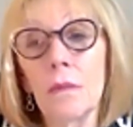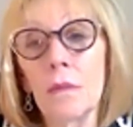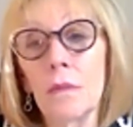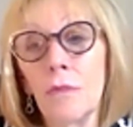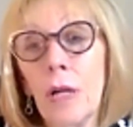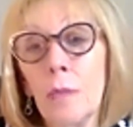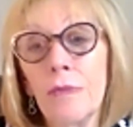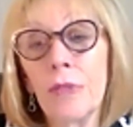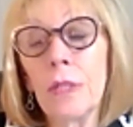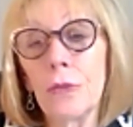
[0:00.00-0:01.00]
realm of
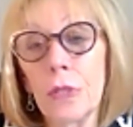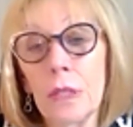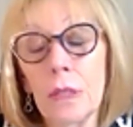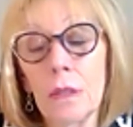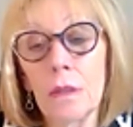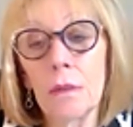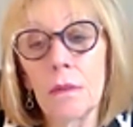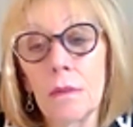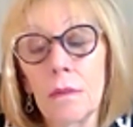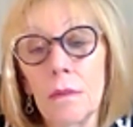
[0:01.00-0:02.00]
interest.
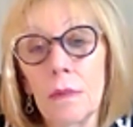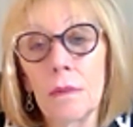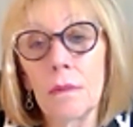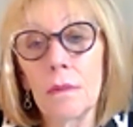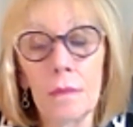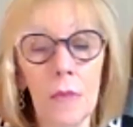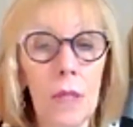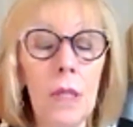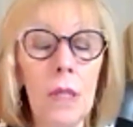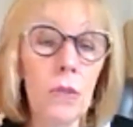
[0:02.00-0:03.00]

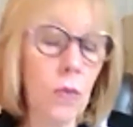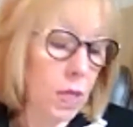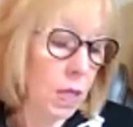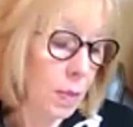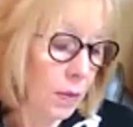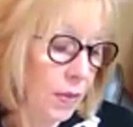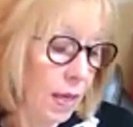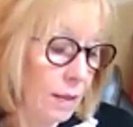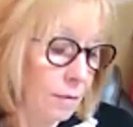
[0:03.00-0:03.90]
So think about that.